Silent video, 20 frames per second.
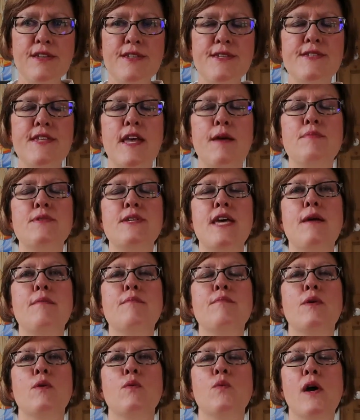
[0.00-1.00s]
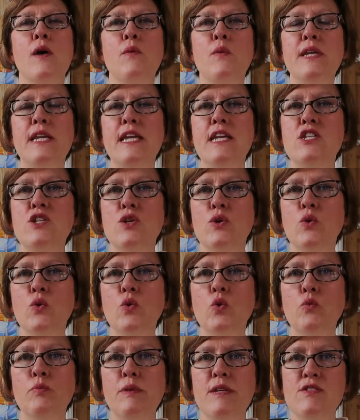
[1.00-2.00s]
this September where we need to
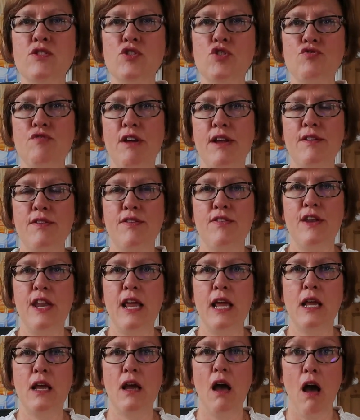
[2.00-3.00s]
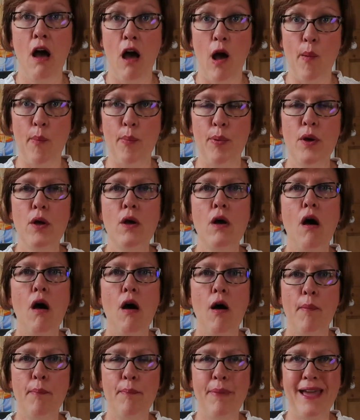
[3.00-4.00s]
all be strengthening up
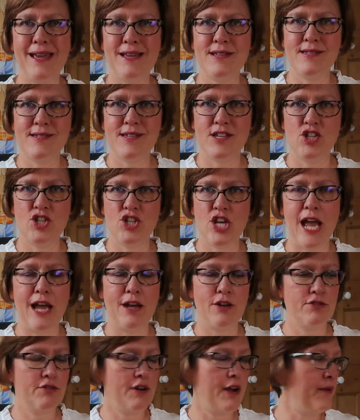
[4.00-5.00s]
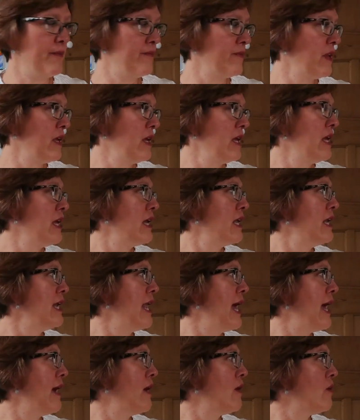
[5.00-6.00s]
our base chakra.
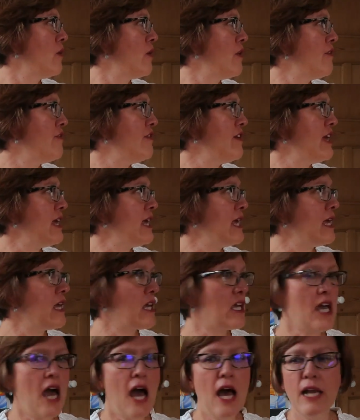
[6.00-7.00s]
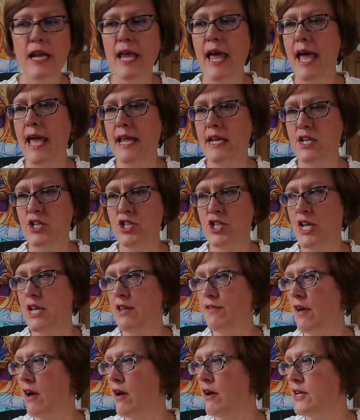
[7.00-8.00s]
Now, the colour
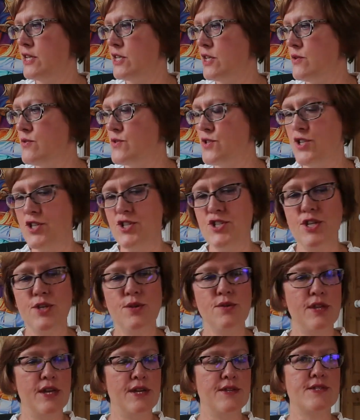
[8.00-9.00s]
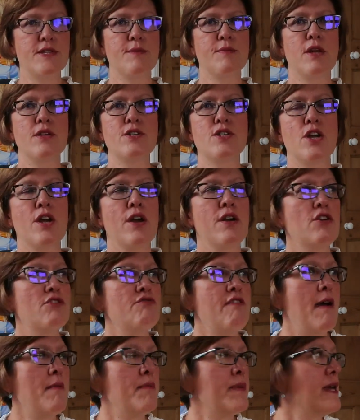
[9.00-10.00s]
energy that I use to do this, I'm going to go and
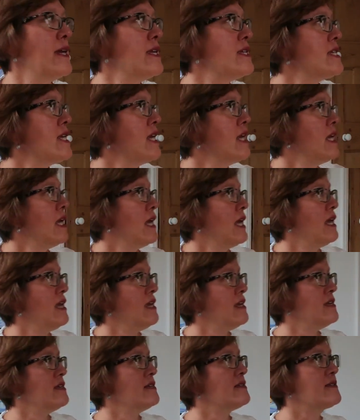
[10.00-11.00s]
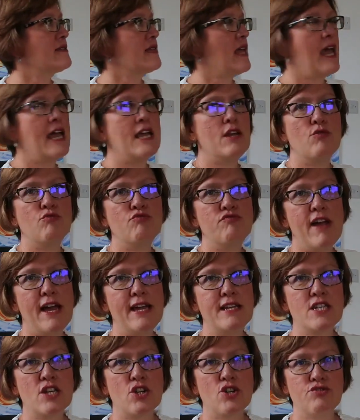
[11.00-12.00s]
grab it, is a
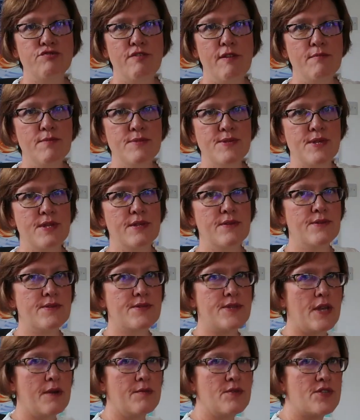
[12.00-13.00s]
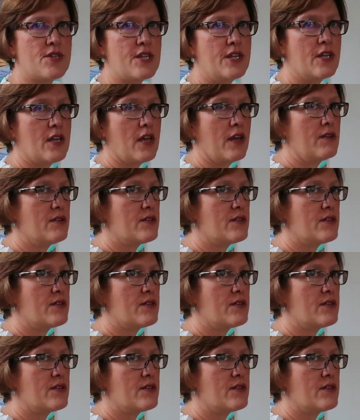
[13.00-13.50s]
red crimson. So I'm just going to go